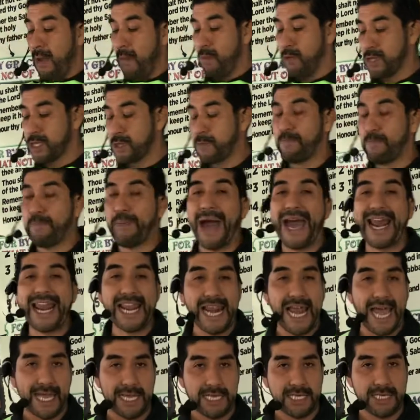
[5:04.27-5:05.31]
was
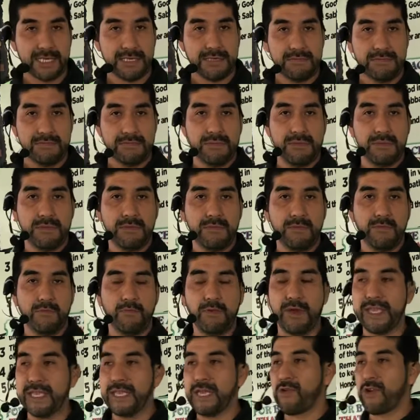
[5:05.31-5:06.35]
paralyzed
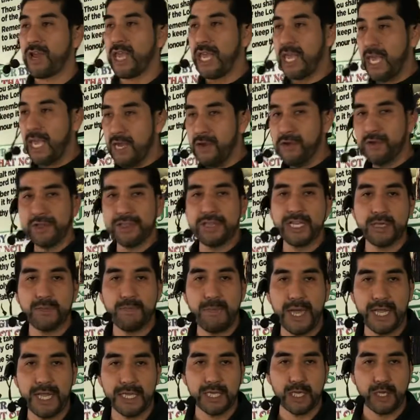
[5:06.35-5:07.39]
when they hear these
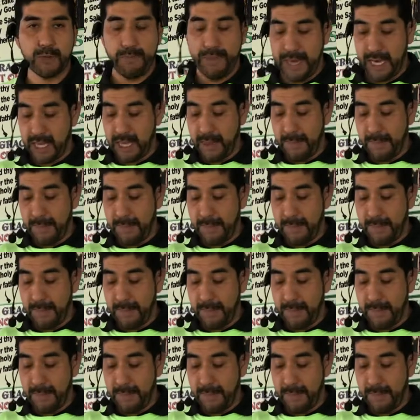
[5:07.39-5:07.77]
men speak.